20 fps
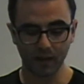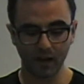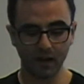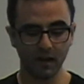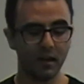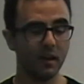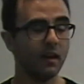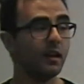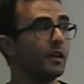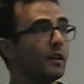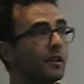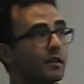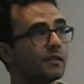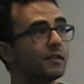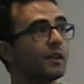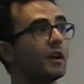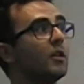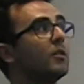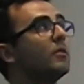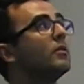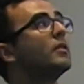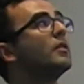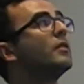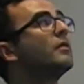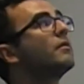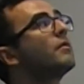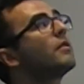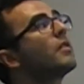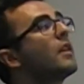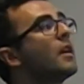now. So
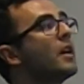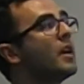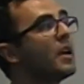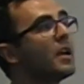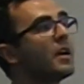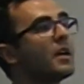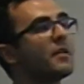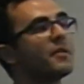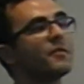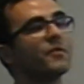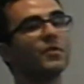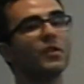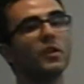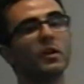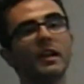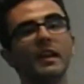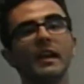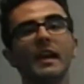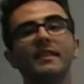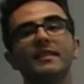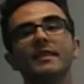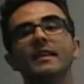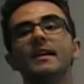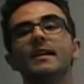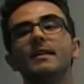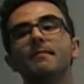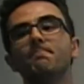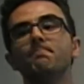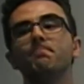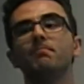looking at
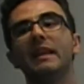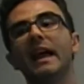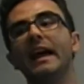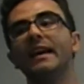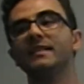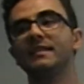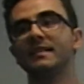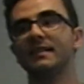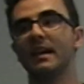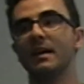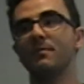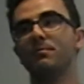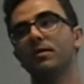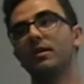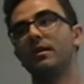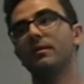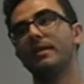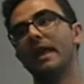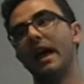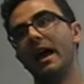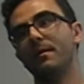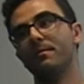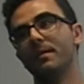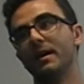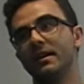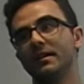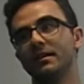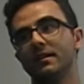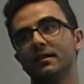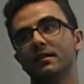the landscape of the
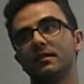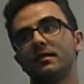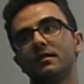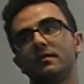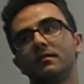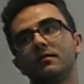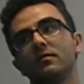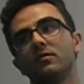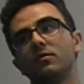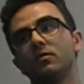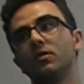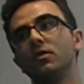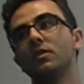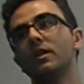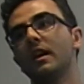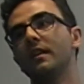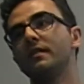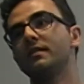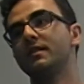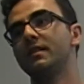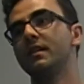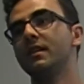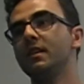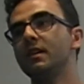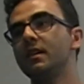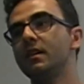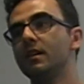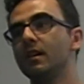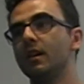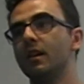databases, you can
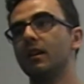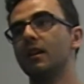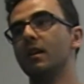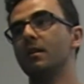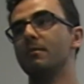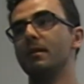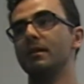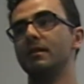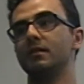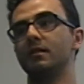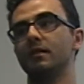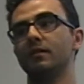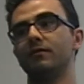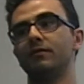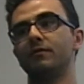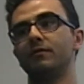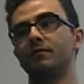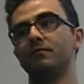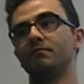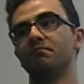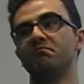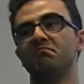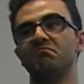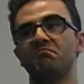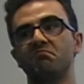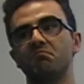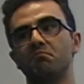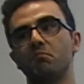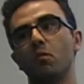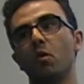see a little bit of
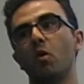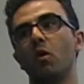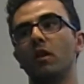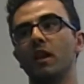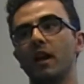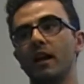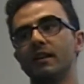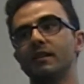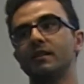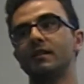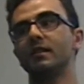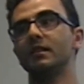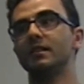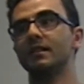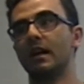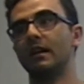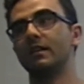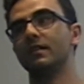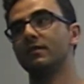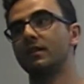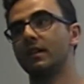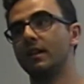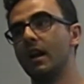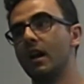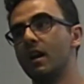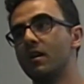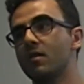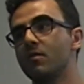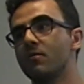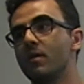more or less this kind of scenario,
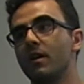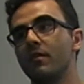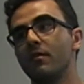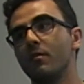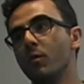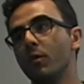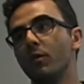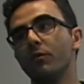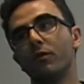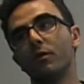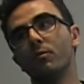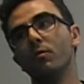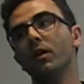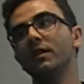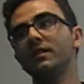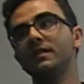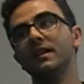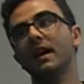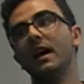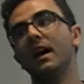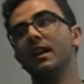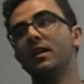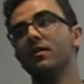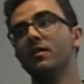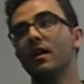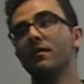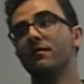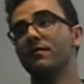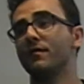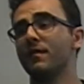where from one side you
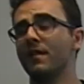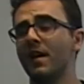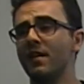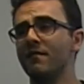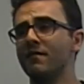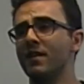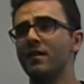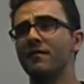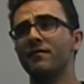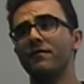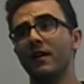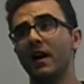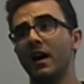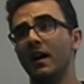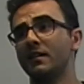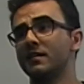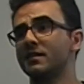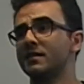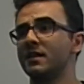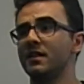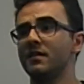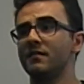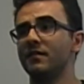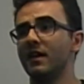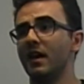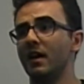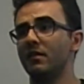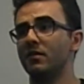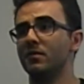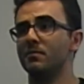have a very, very fast key
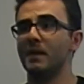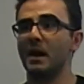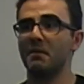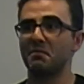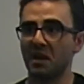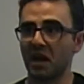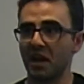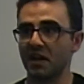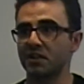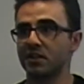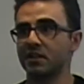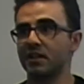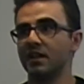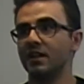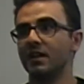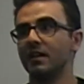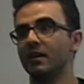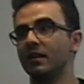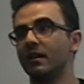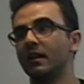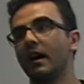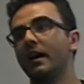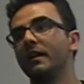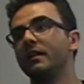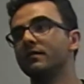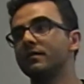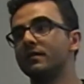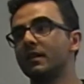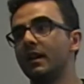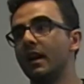value memcached kind
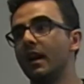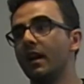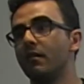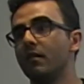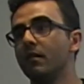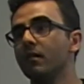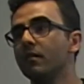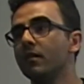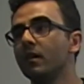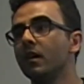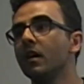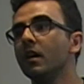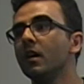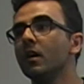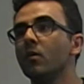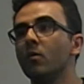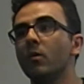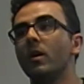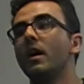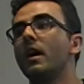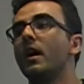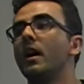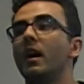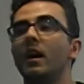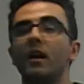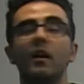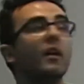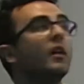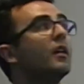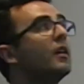of scenario,
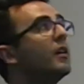where